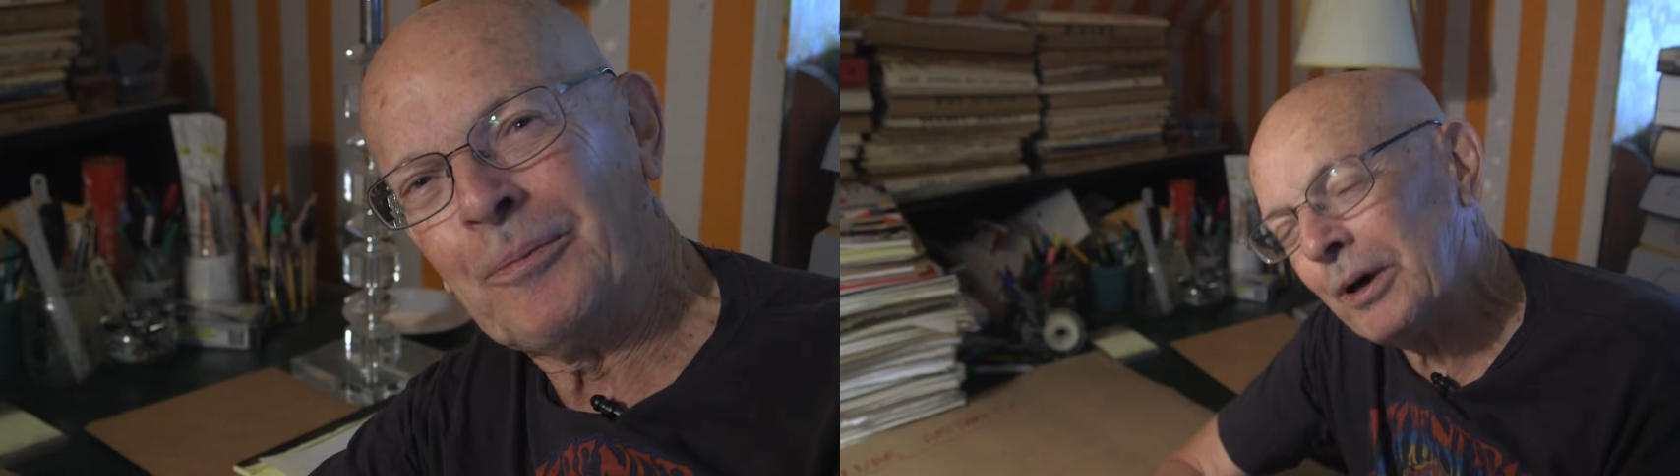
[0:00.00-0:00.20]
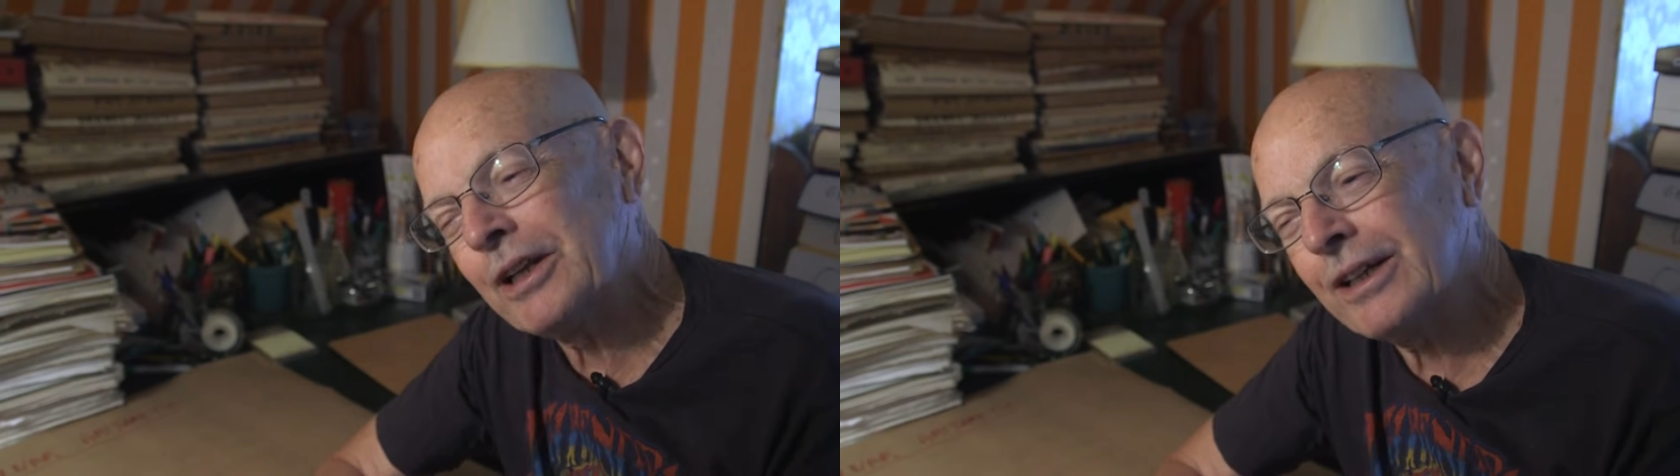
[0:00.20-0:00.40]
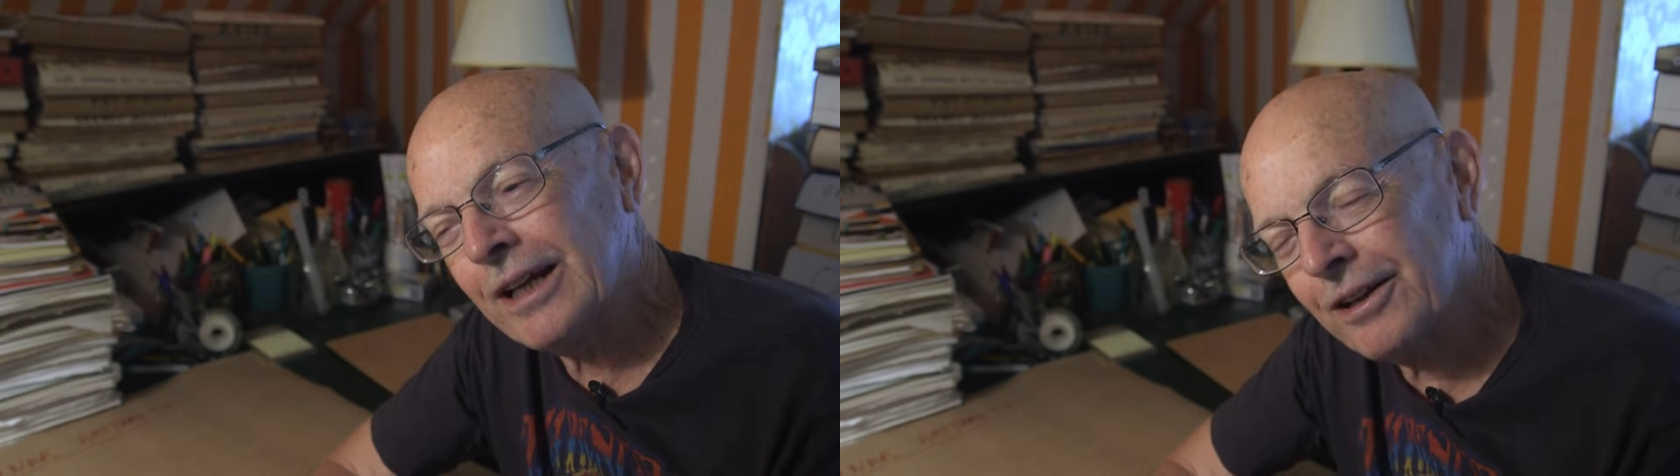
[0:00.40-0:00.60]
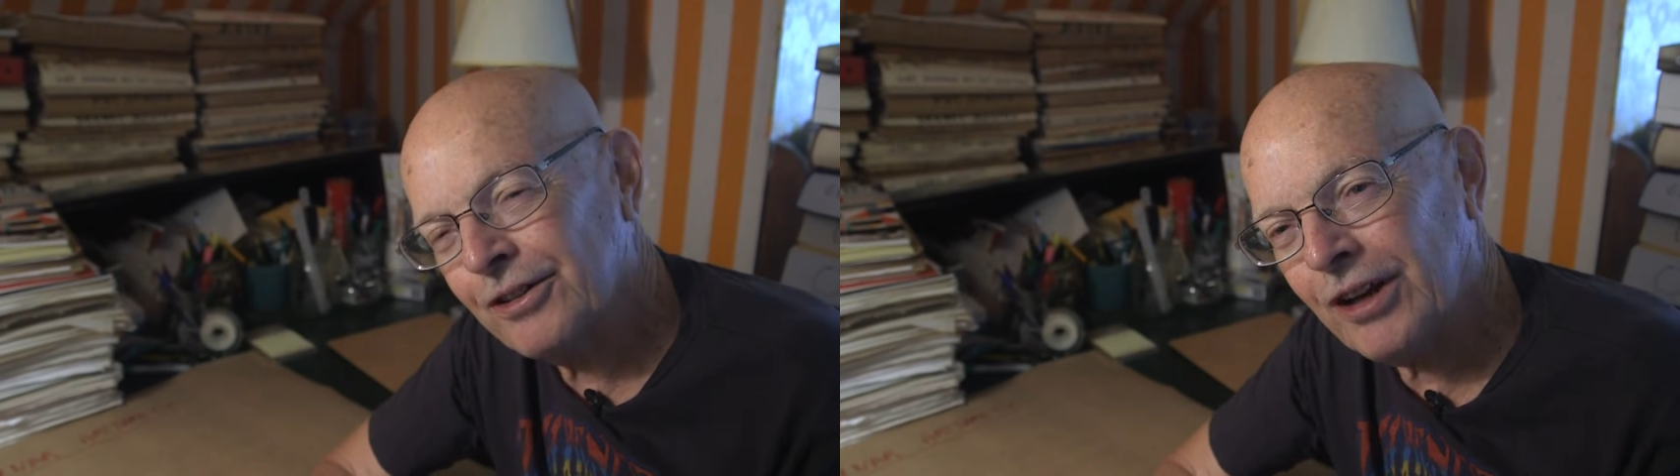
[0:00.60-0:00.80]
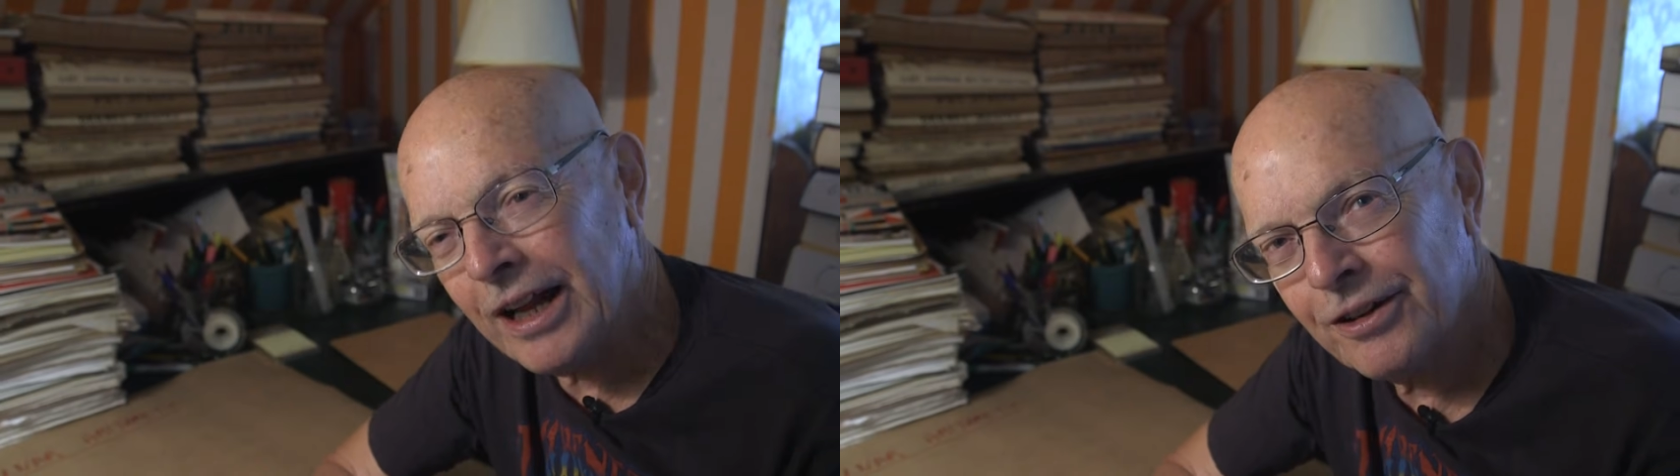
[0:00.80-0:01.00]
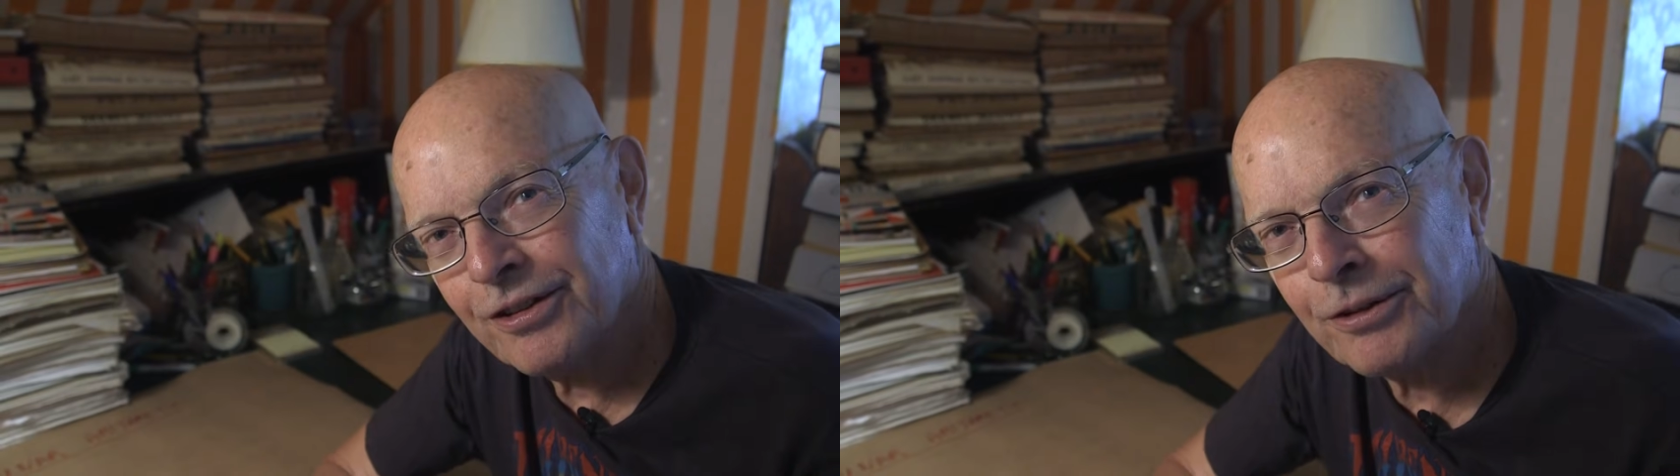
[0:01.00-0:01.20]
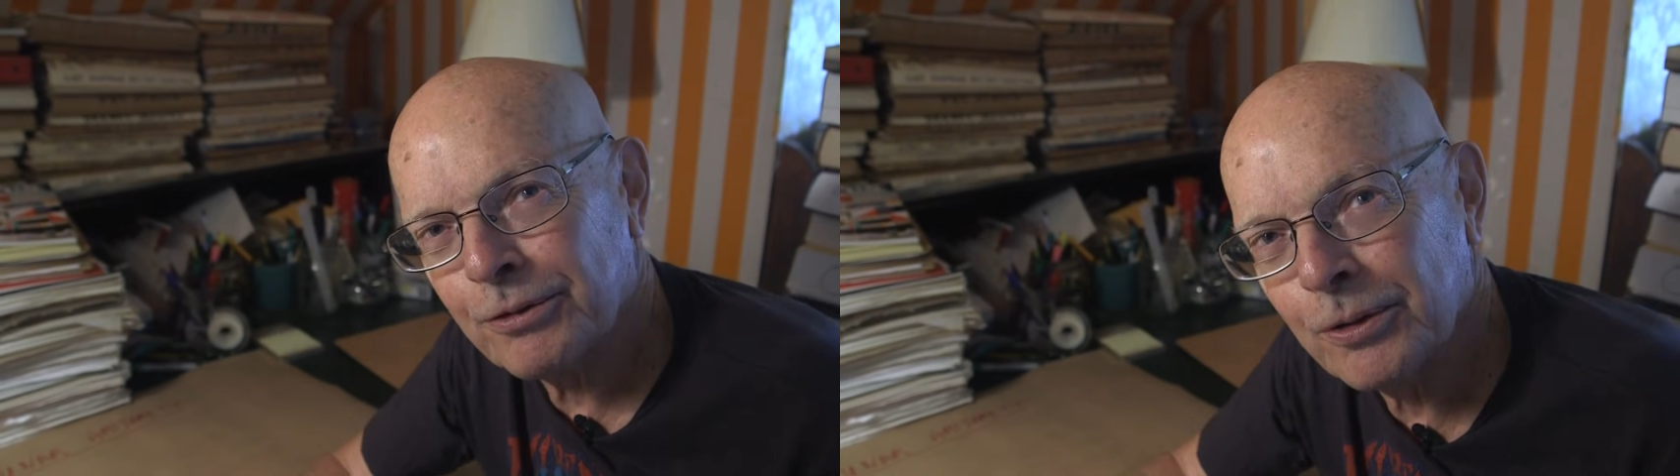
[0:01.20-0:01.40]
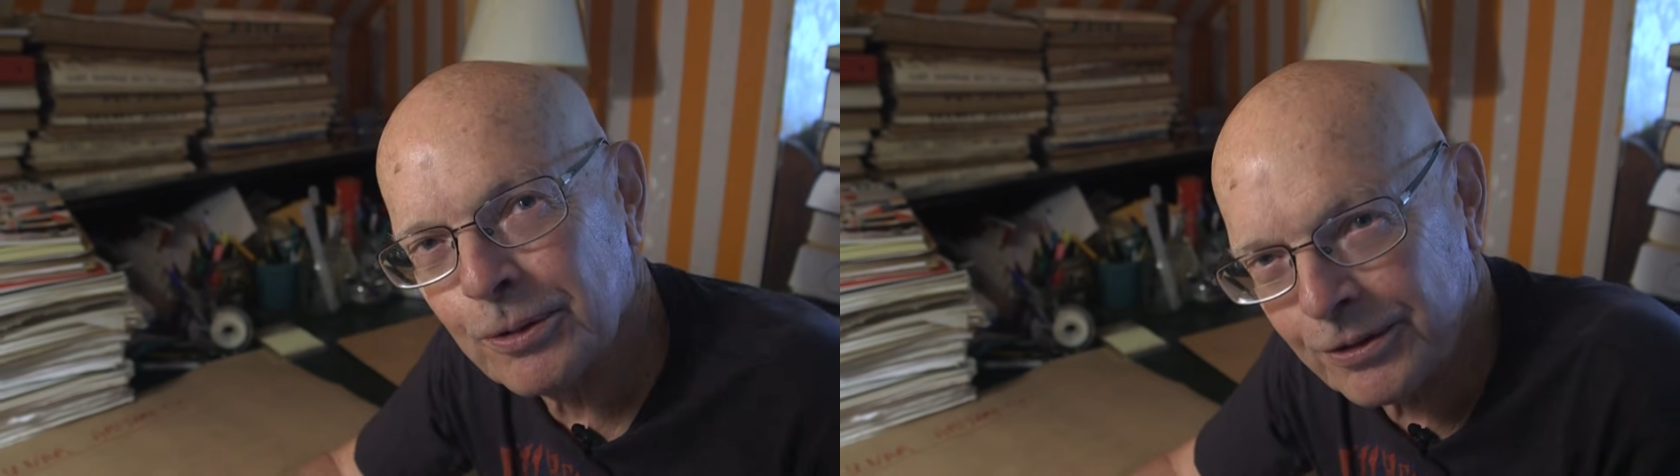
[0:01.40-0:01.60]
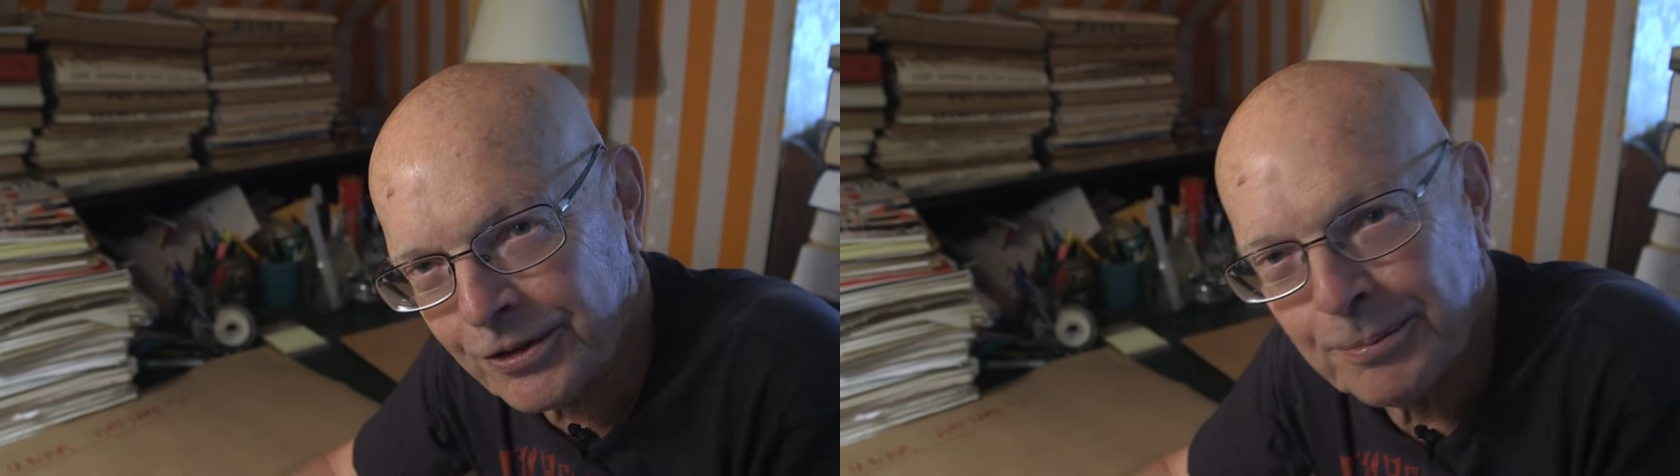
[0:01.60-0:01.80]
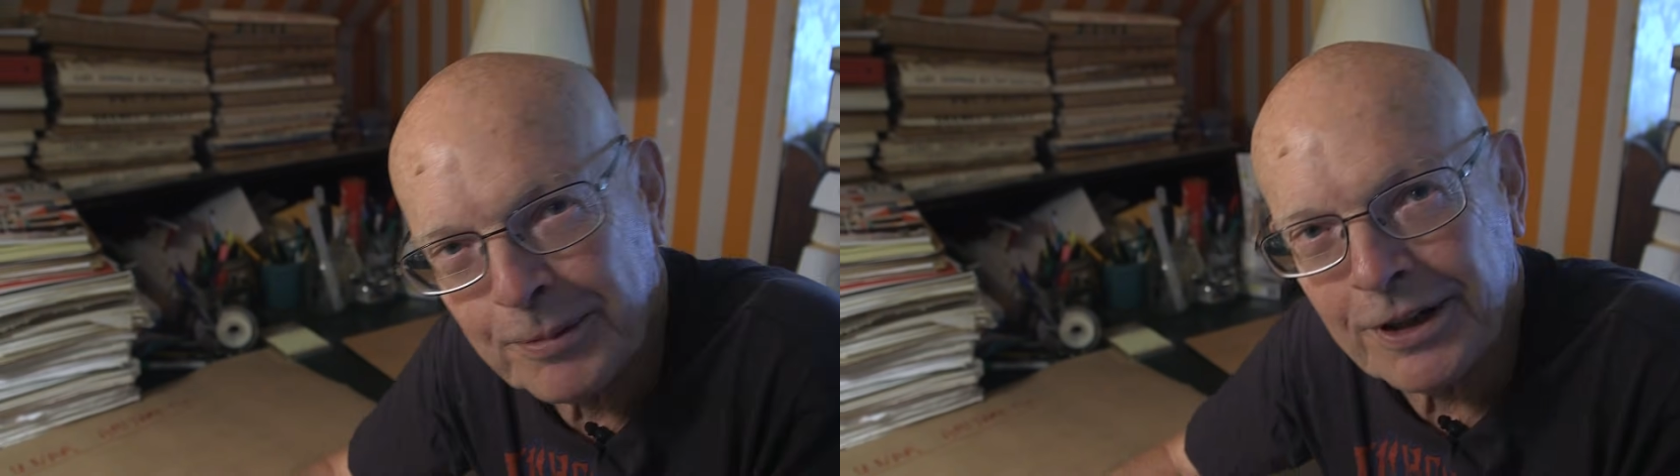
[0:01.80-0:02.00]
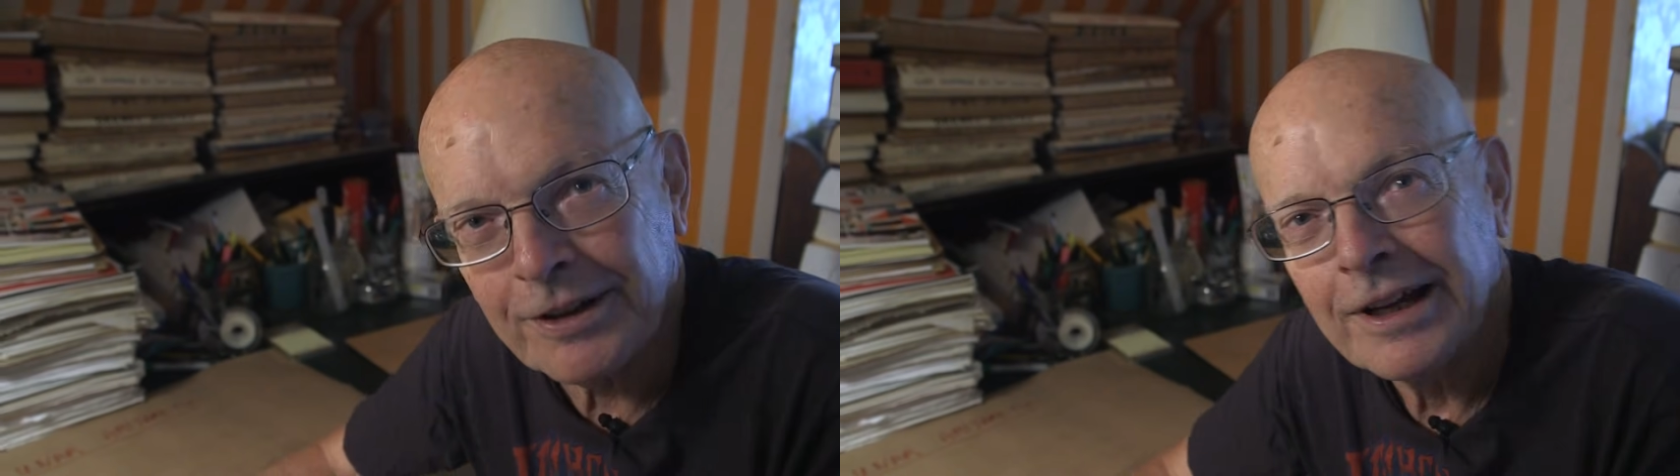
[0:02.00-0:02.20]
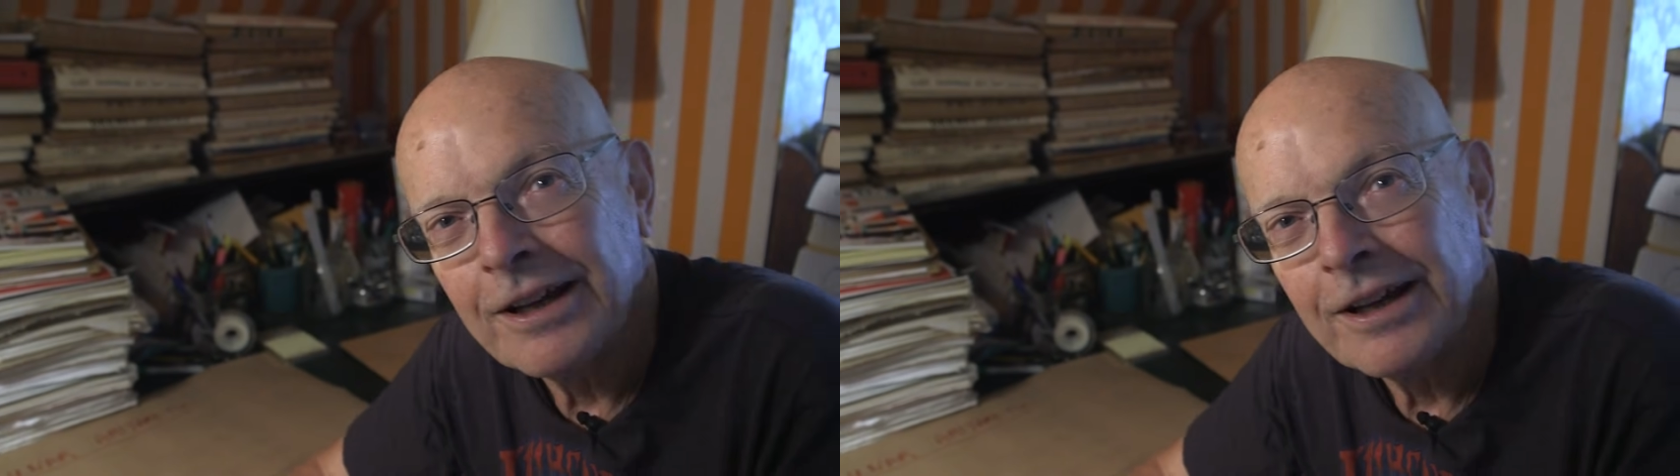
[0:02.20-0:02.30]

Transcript: We're going to change the rules a bit.